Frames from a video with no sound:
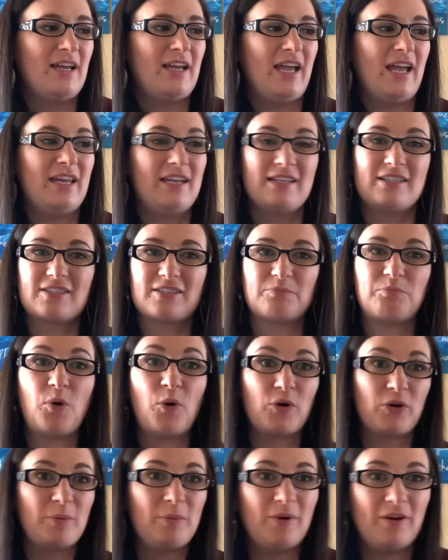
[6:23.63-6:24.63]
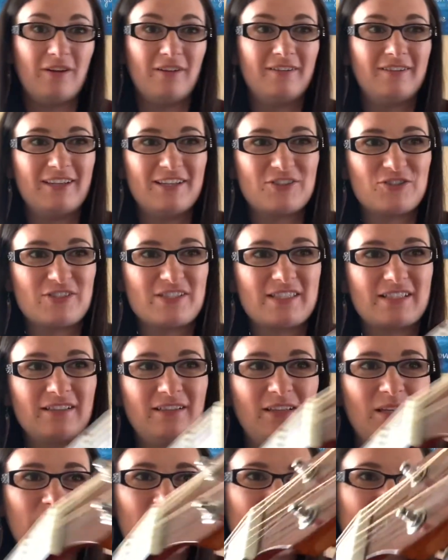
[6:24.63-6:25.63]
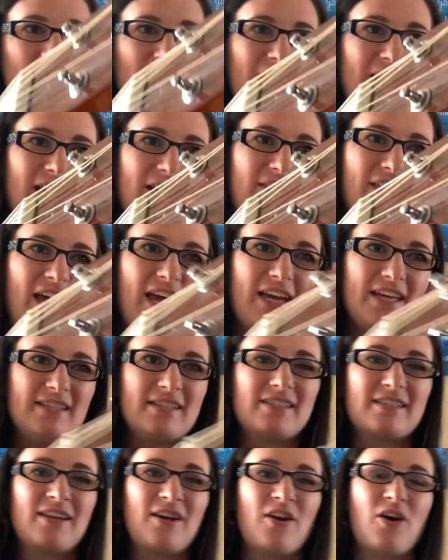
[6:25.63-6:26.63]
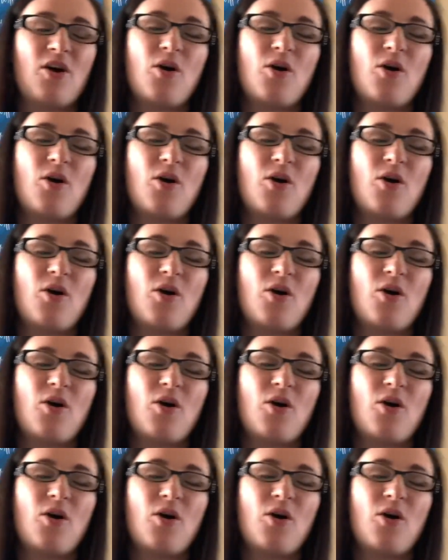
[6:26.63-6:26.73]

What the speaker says: And it's portable. It just clips right on the end.